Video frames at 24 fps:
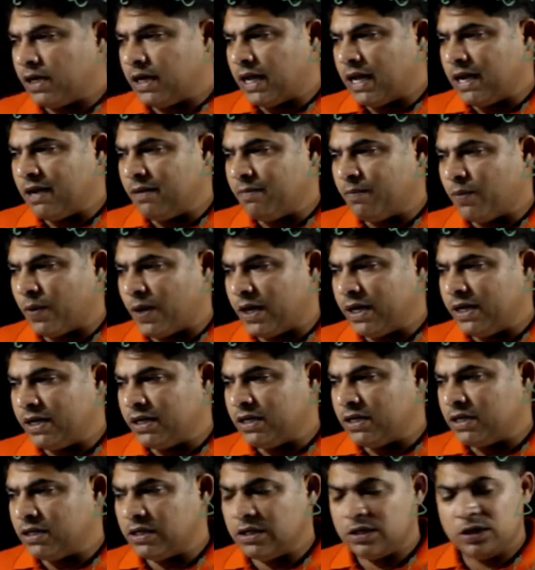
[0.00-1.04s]

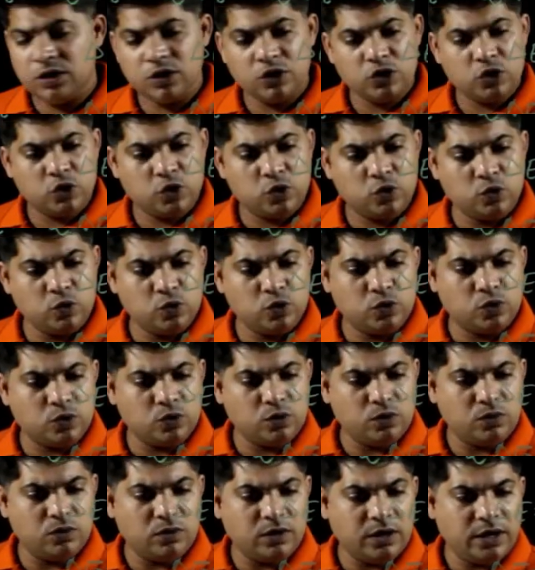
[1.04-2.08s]

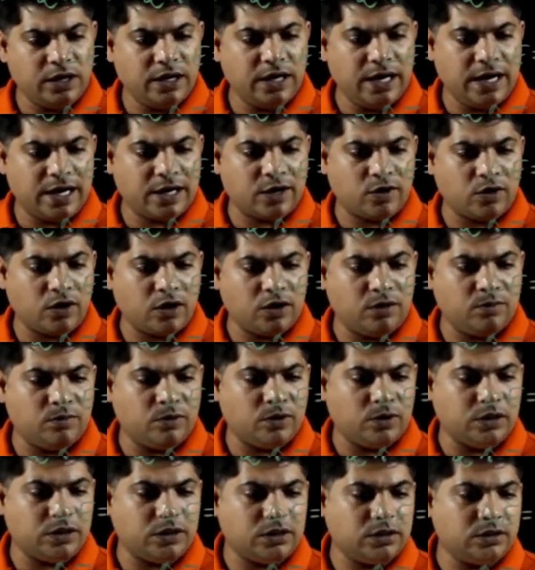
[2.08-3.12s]
10.22 electron
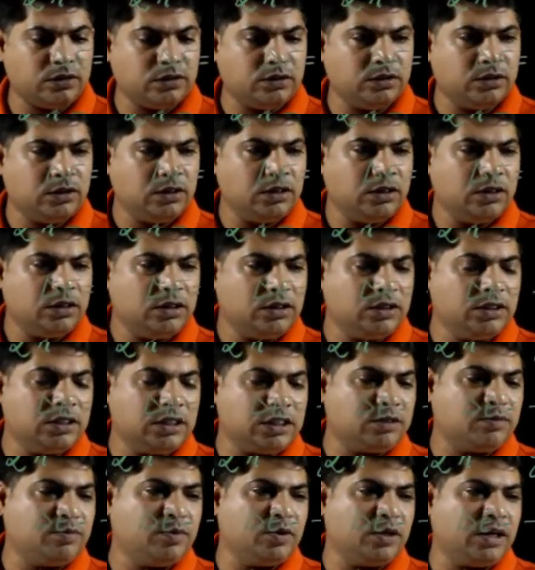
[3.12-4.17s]
volt.
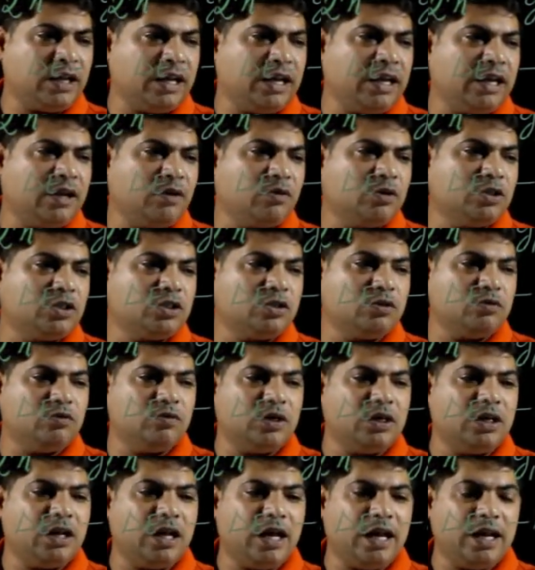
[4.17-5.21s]
Just put n equals to
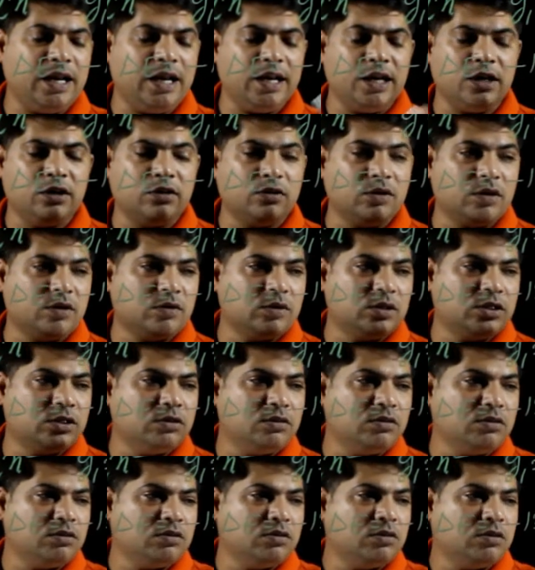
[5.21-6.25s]
1 and n2 equals
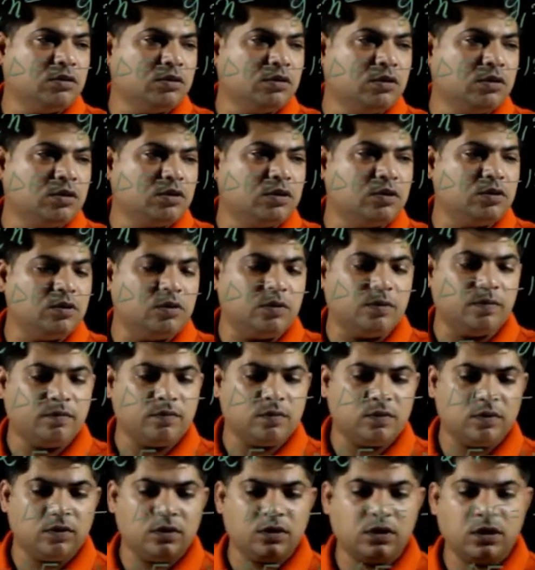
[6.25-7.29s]
to 2,
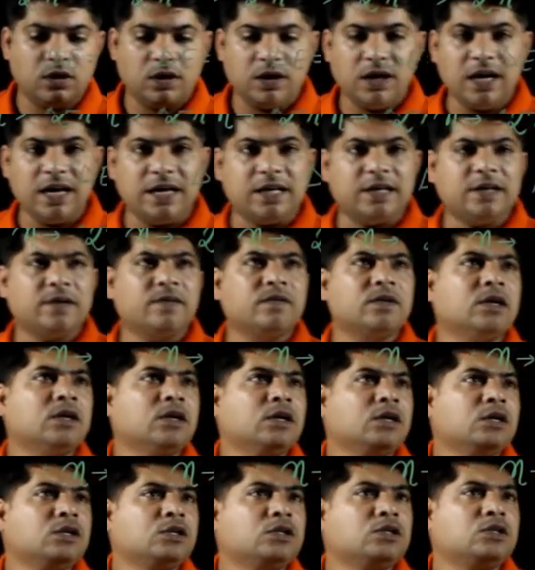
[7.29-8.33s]
right?
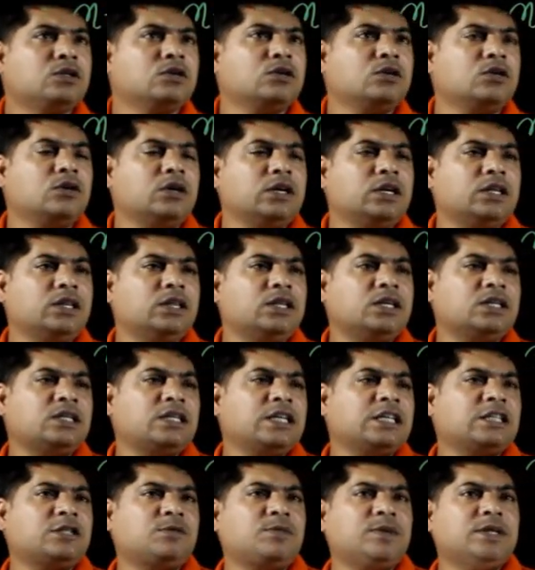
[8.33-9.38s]
So in this
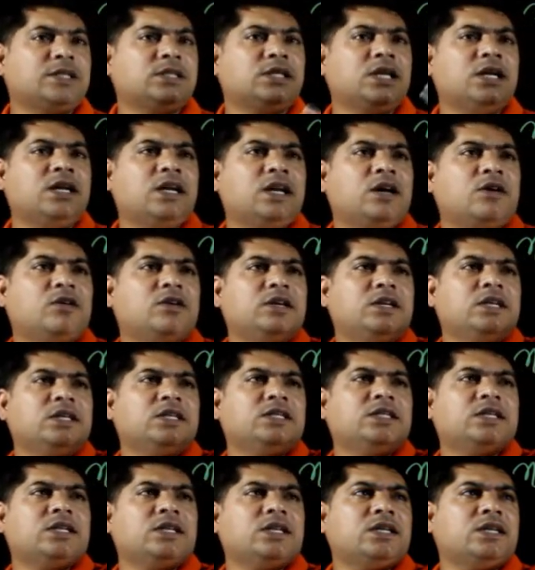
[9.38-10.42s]
expression, now
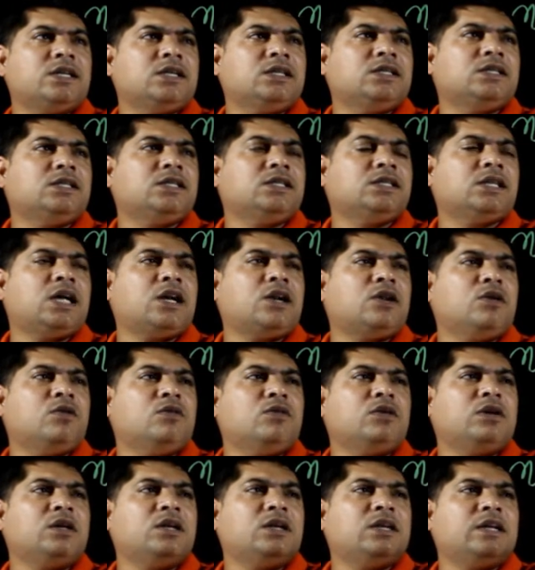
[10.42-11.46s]
degeneracies are
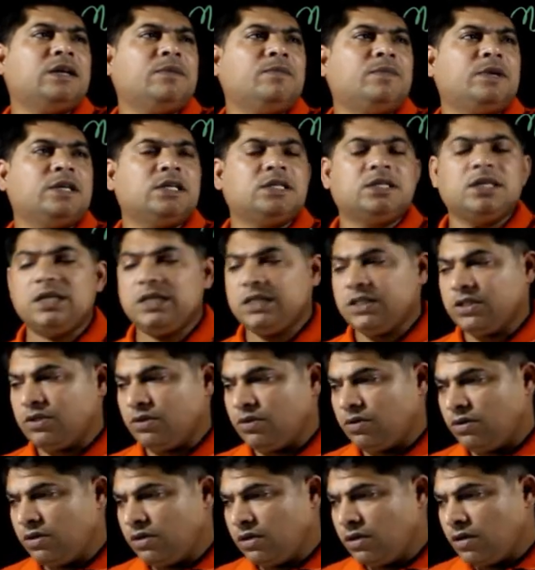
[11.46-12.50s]
known, temperature is
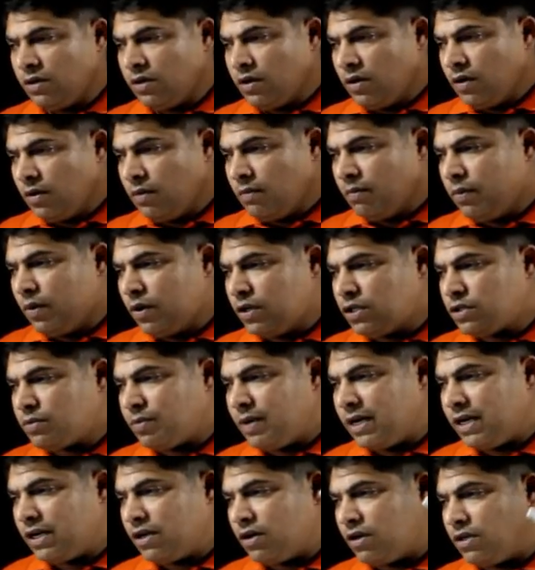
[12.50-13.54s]
known,
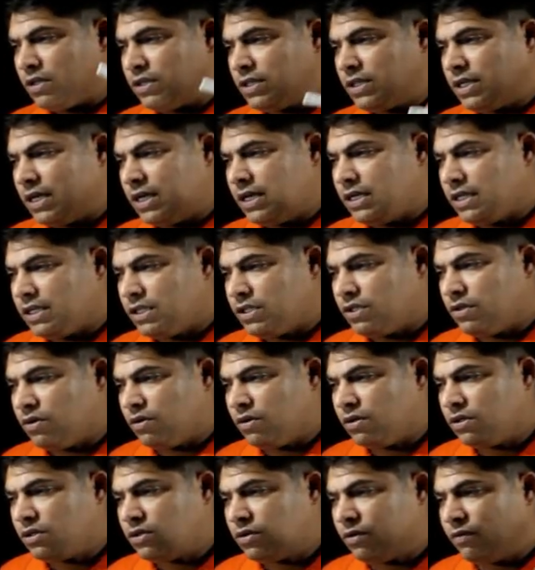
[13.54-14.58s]
Boltzmann constant is
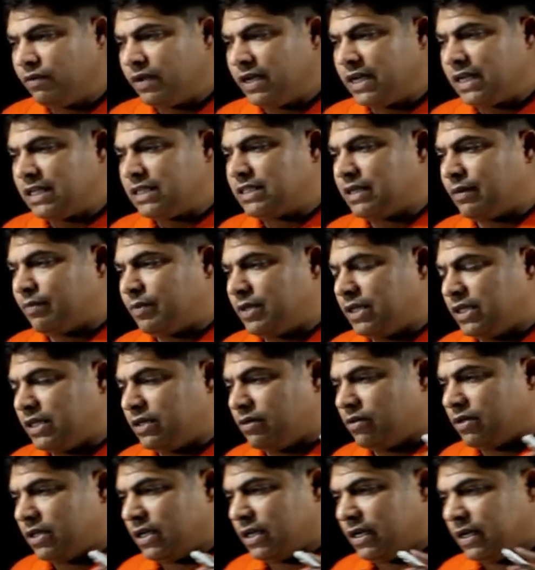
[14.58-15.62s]
known, so we can
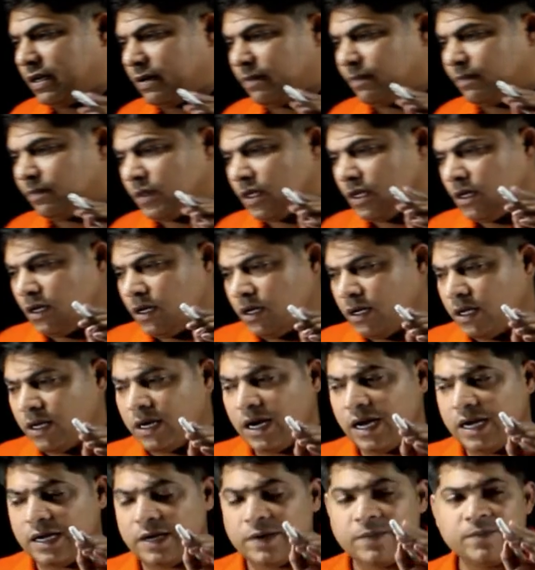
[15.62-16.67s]
substitute here,
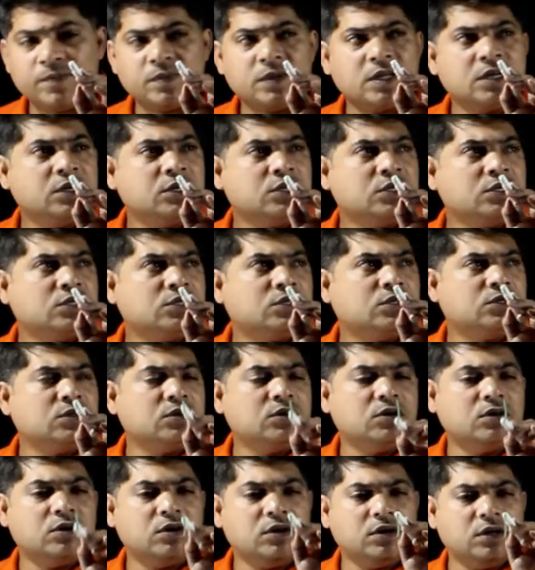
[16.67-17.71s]
right?
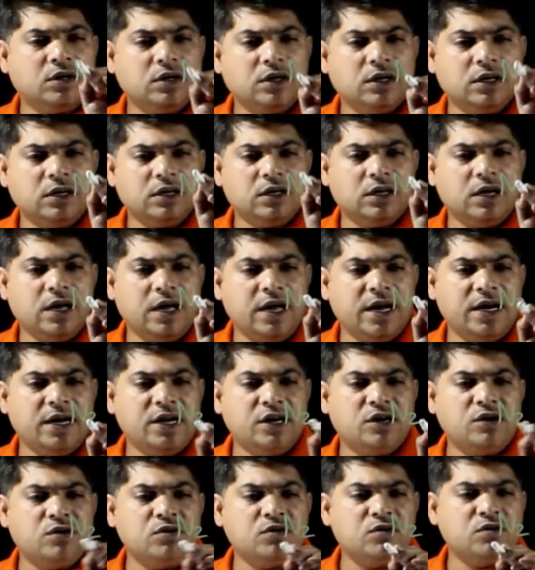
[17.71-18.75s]
So
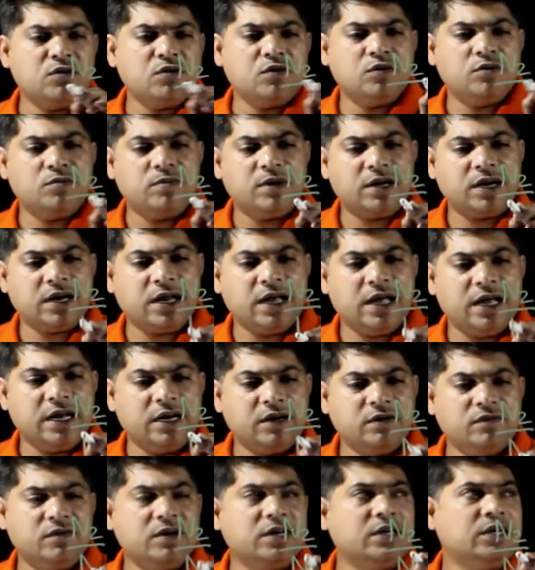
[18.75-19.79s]
n2 over
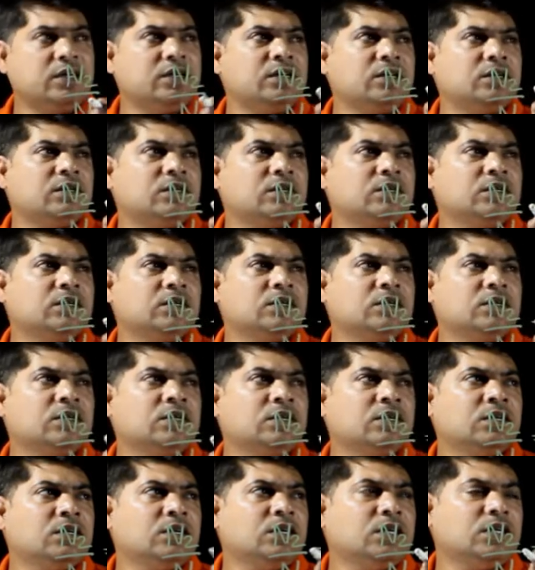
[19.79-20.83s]
n1
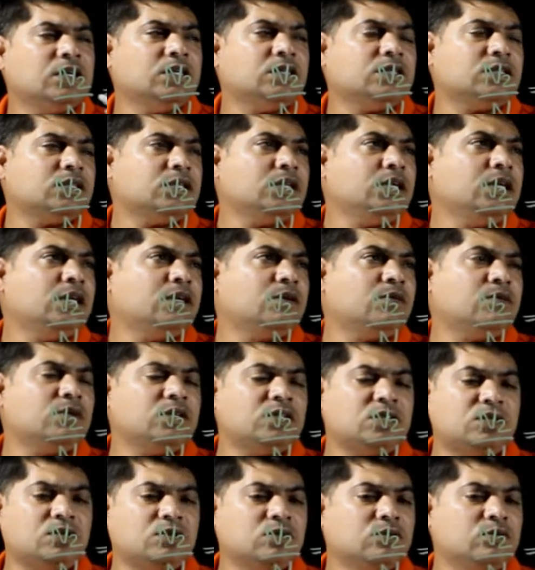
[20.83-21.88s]
is
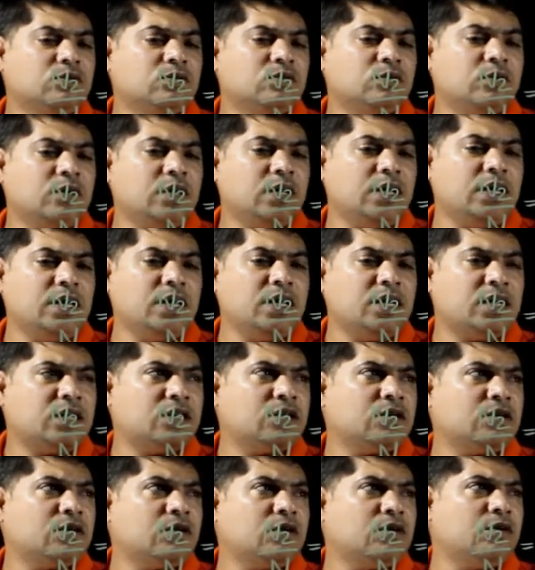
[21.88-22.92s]
equals to 8
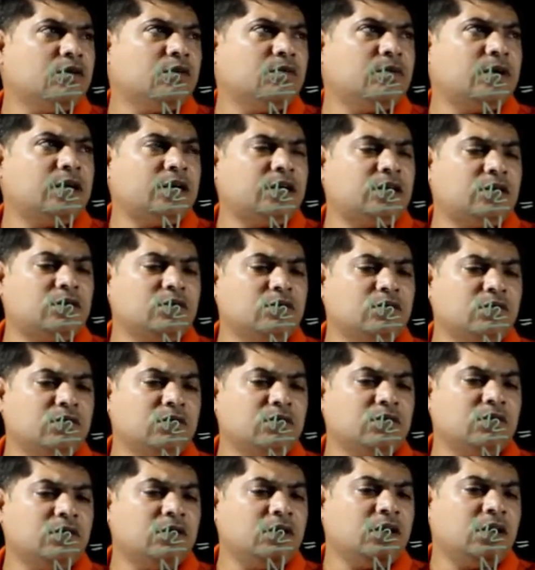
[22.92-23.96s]
over 2
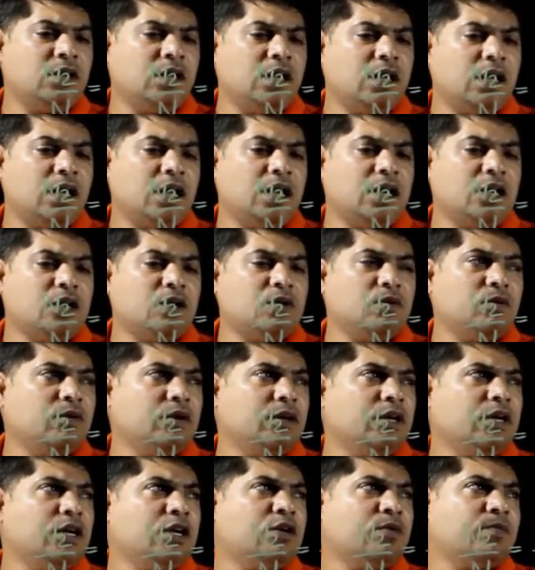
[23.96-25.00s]
into
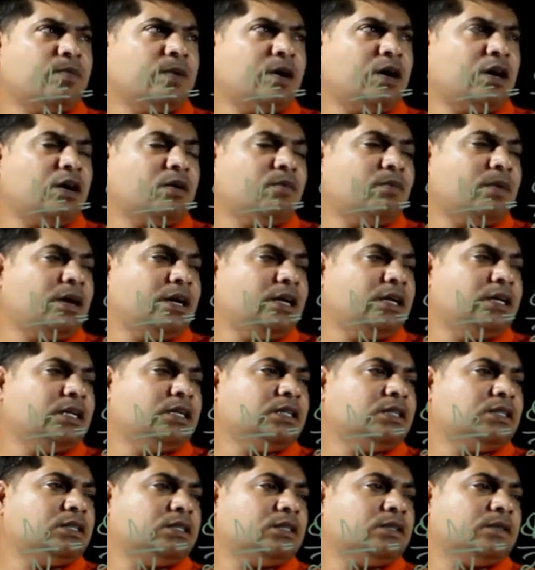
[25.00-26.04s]
e to power
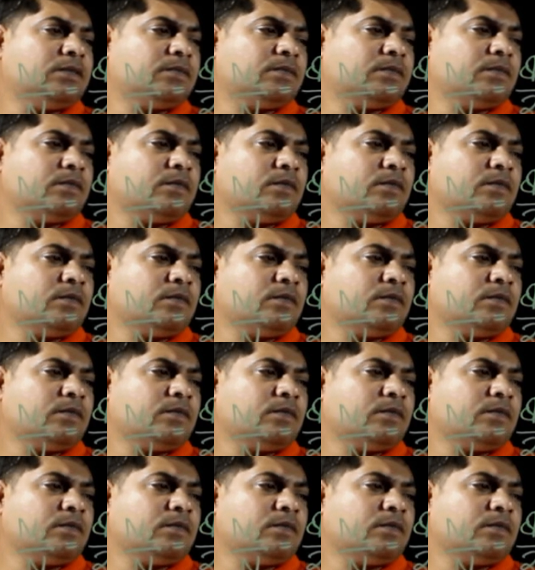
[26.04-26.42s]
minus